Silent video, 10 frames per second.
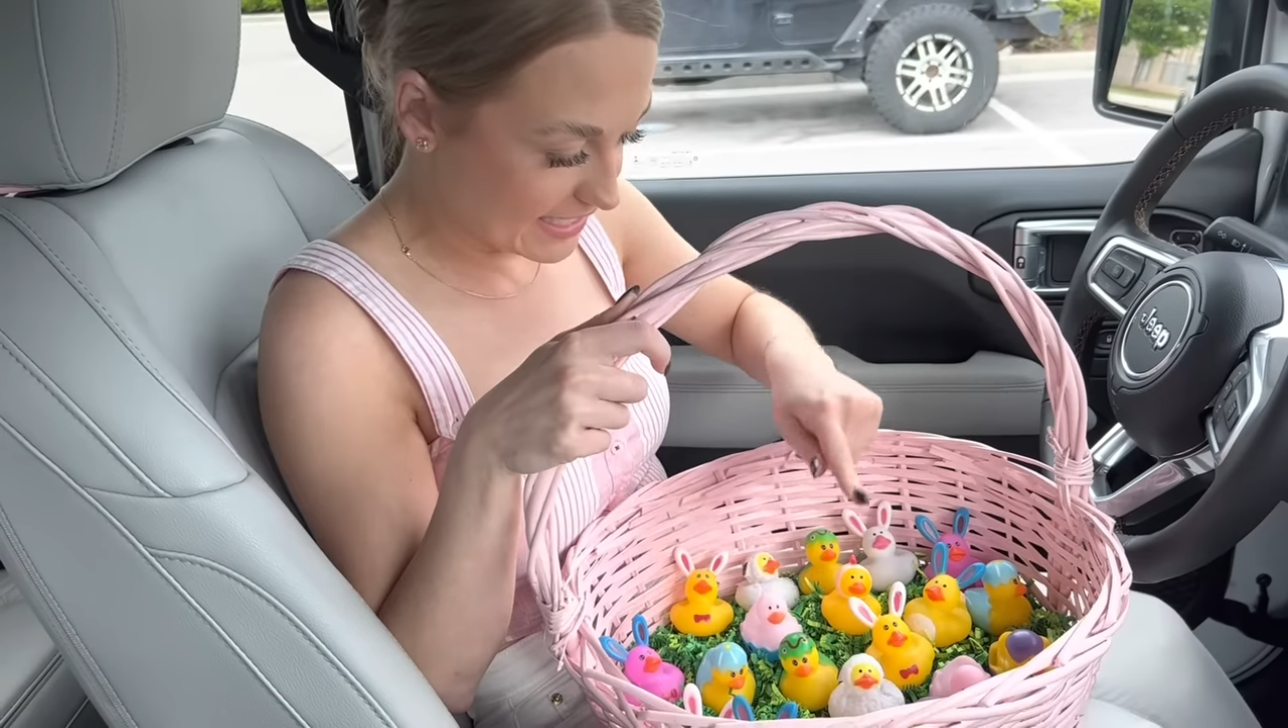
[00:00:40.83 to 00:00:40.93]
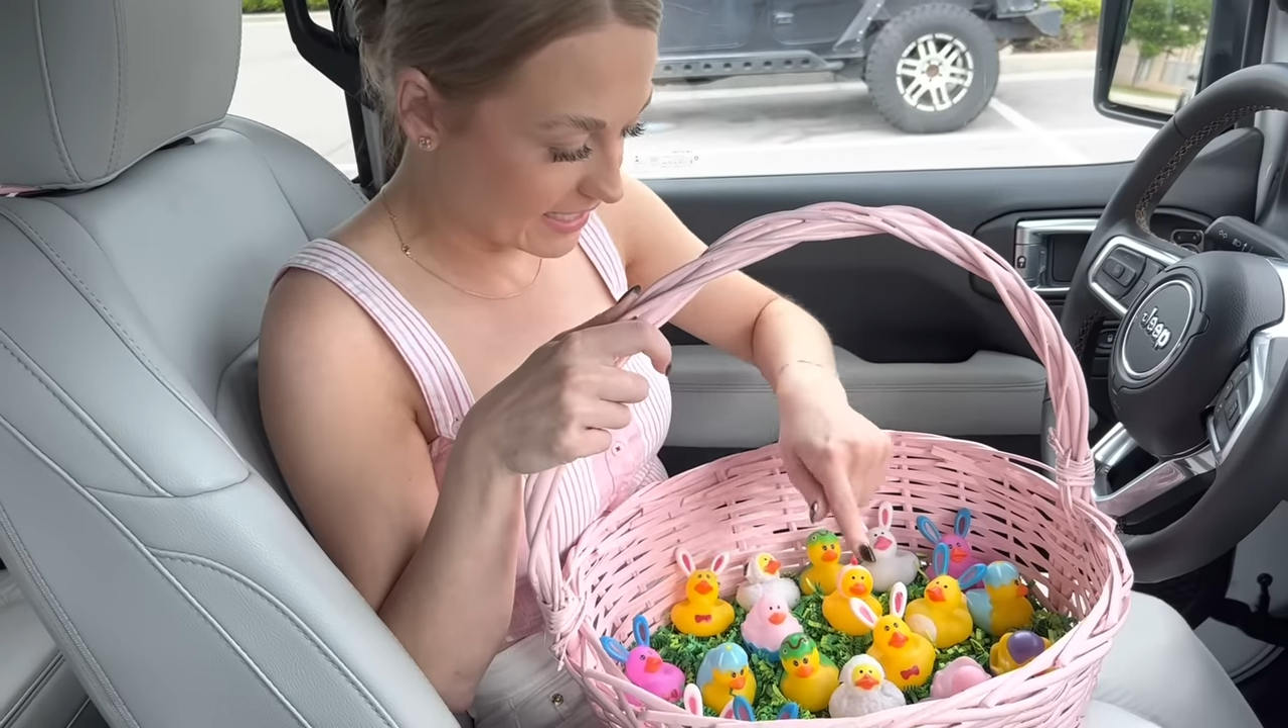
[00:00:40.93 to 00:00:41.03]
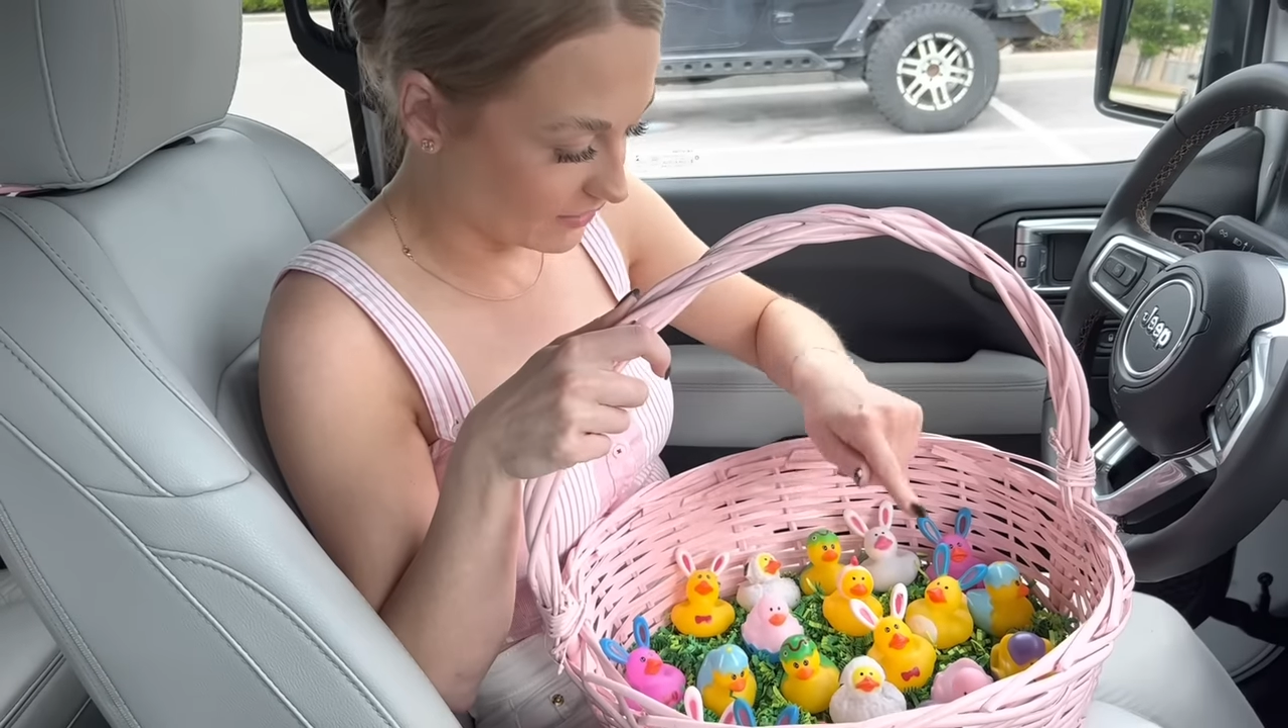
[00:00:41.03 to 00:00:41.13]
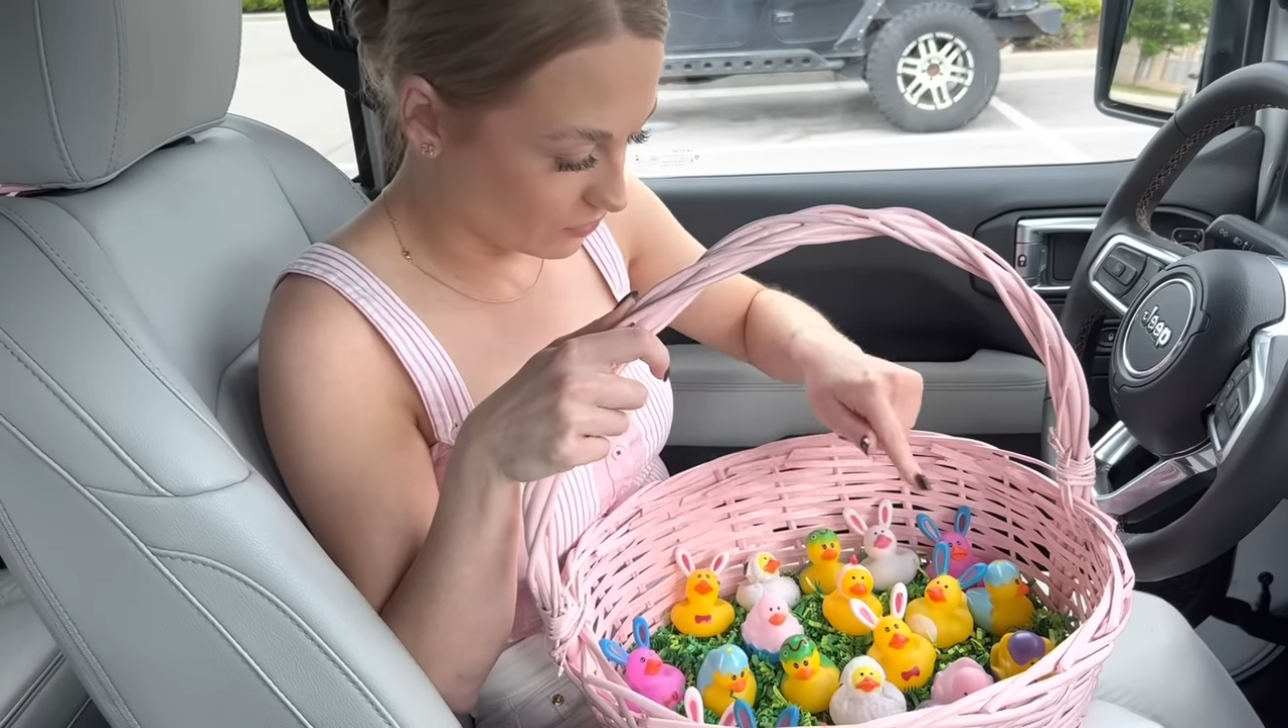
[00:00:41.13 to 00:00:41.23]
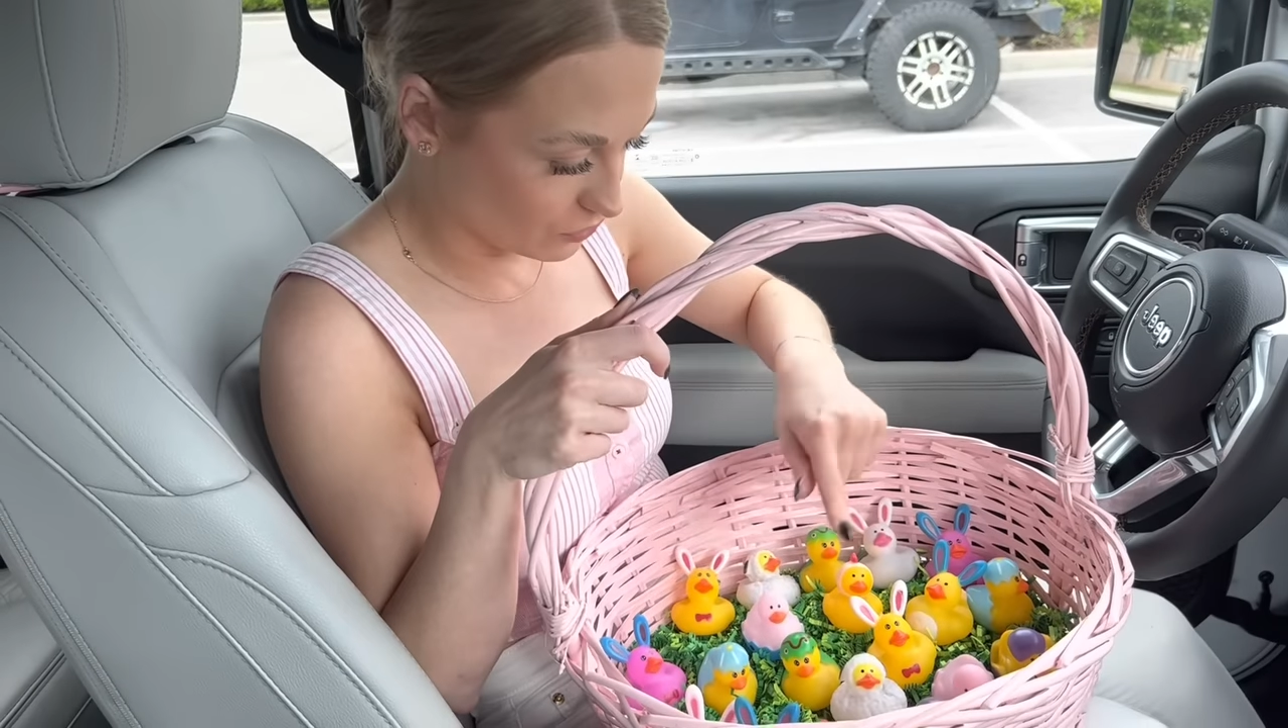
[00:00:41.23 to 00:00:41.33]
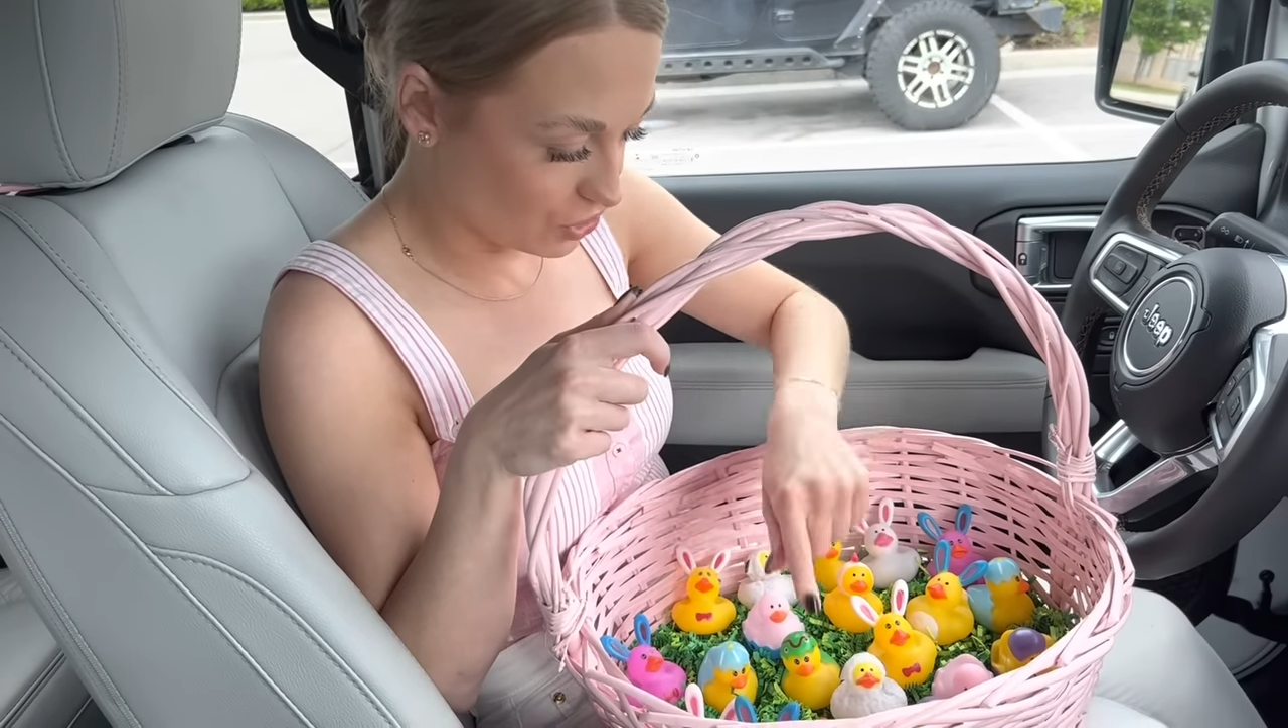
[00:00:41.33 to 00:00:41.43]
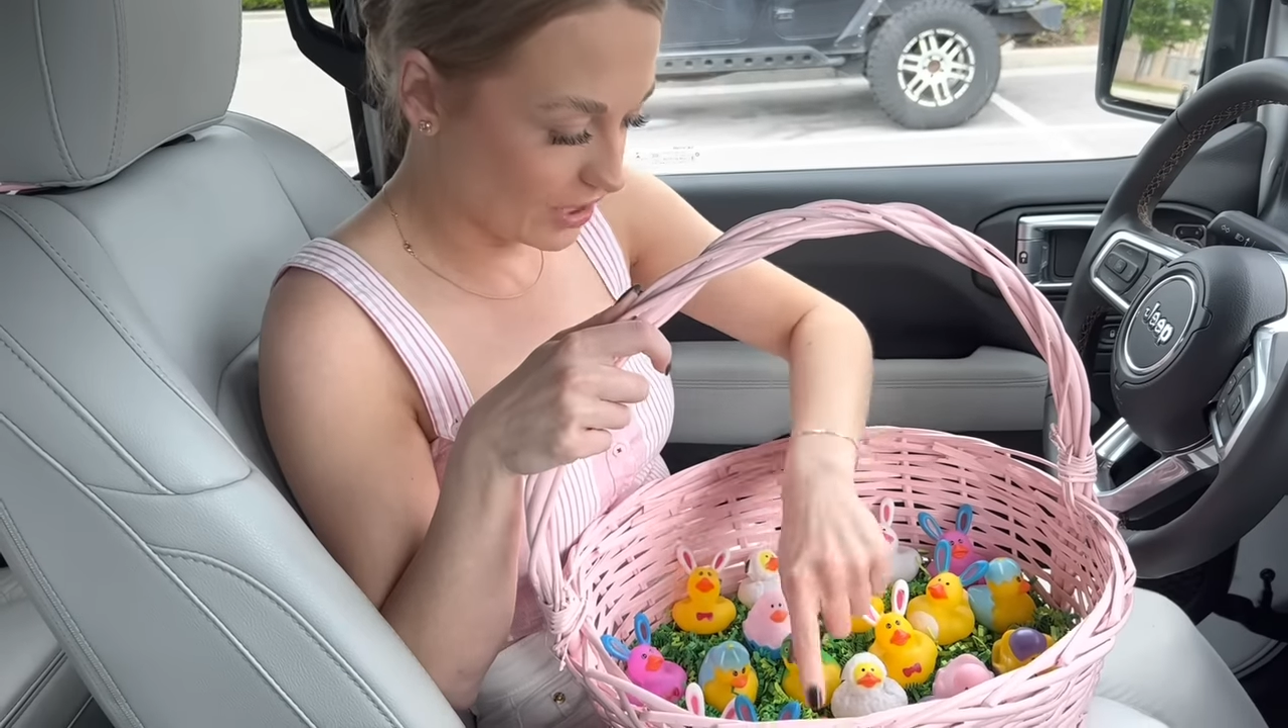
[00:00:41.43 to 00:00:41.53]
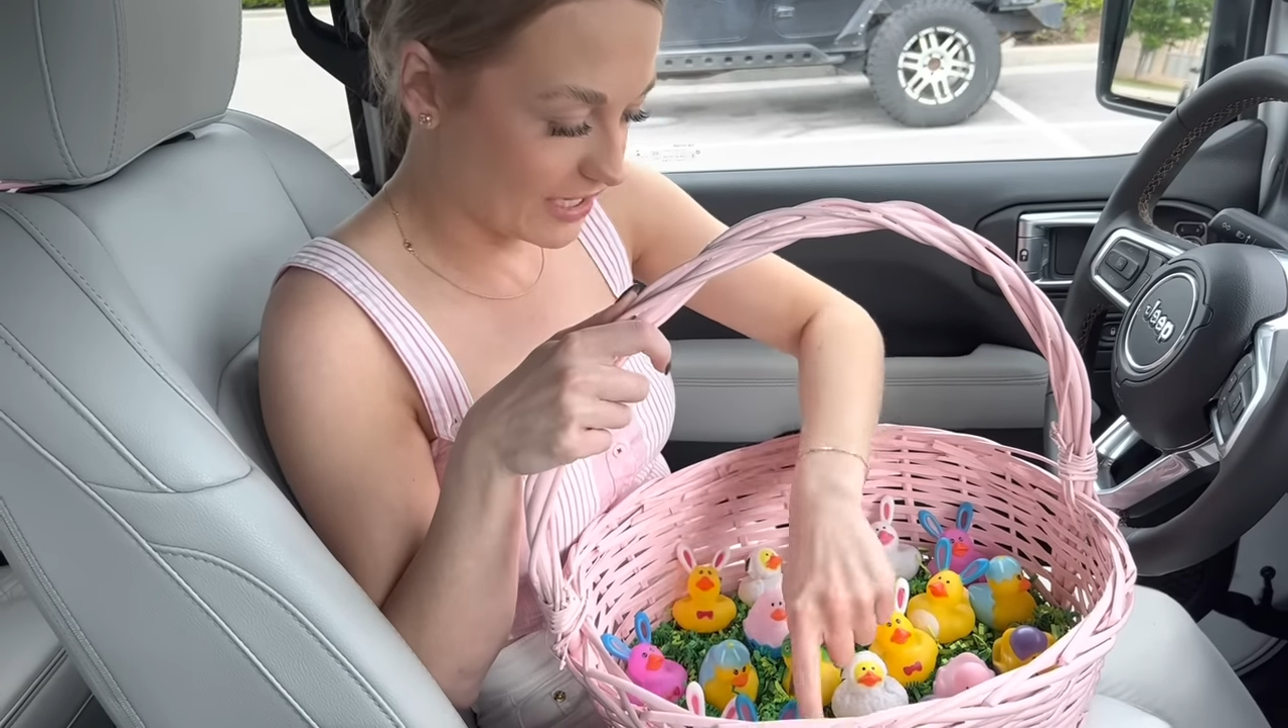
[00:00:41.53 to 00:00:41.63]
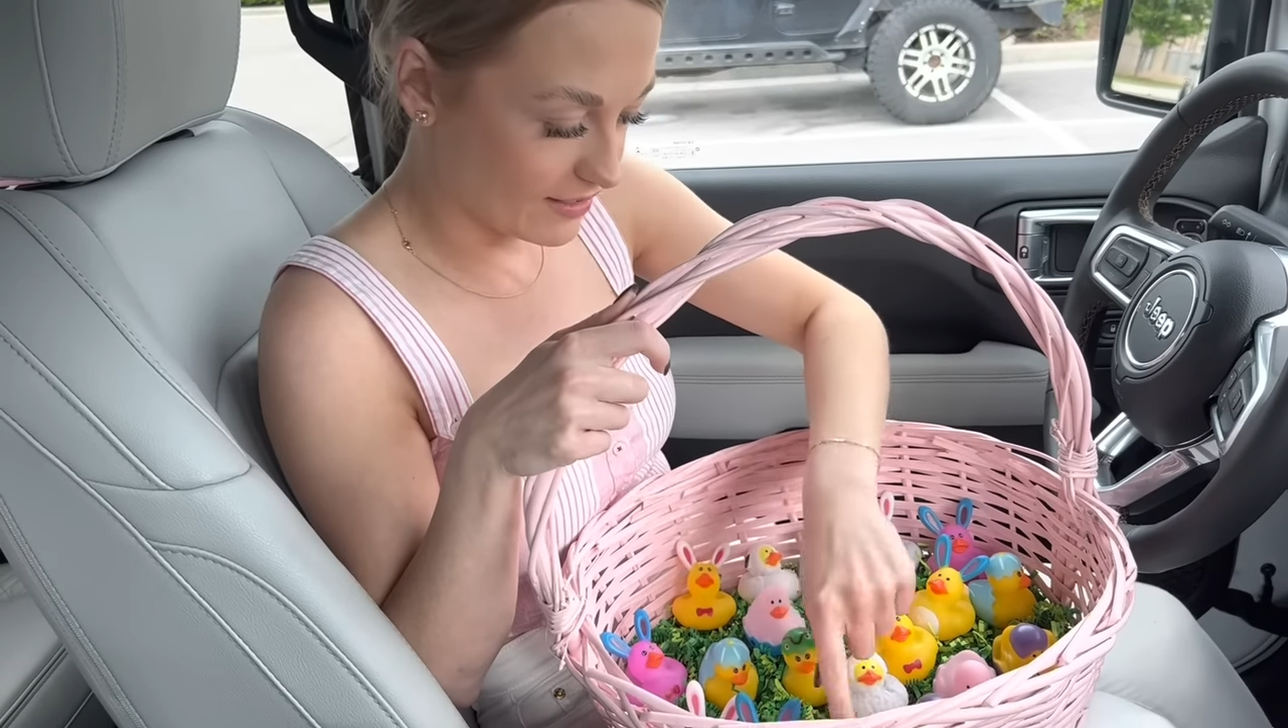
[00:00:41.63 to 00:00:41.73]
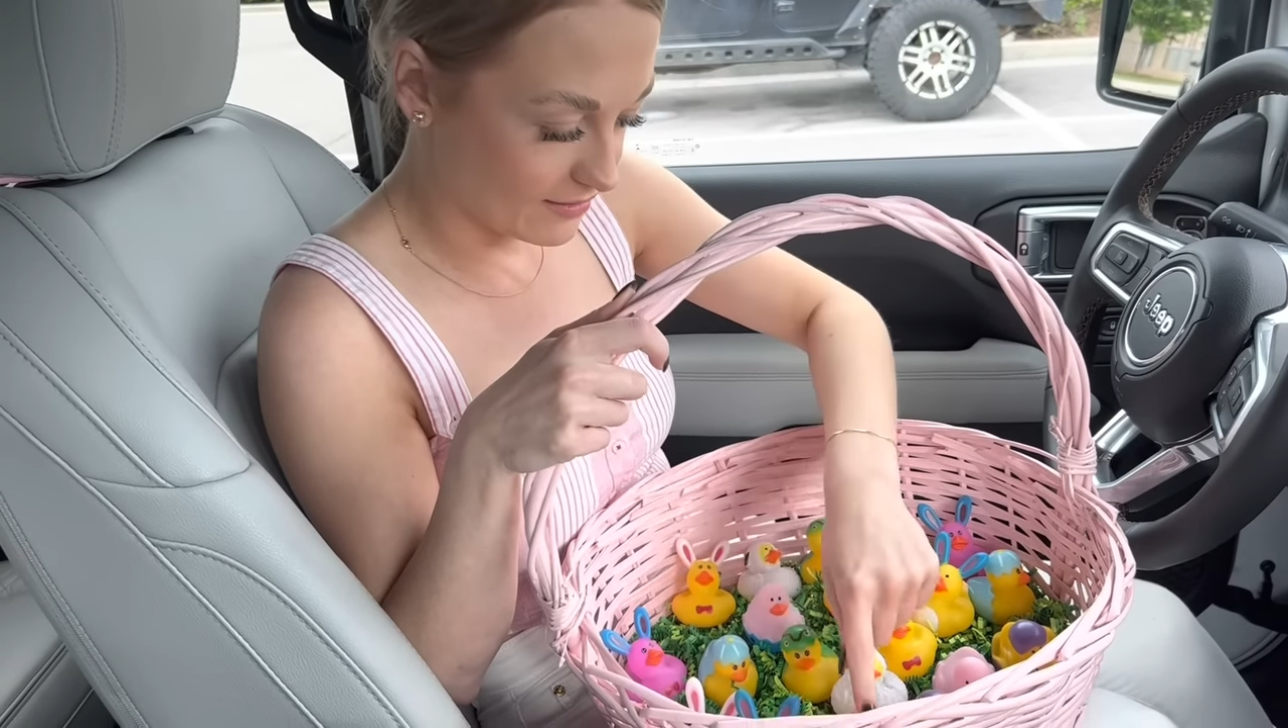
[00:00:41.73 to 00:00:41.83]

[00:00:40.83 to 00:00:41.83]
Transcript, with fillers: and a little chicken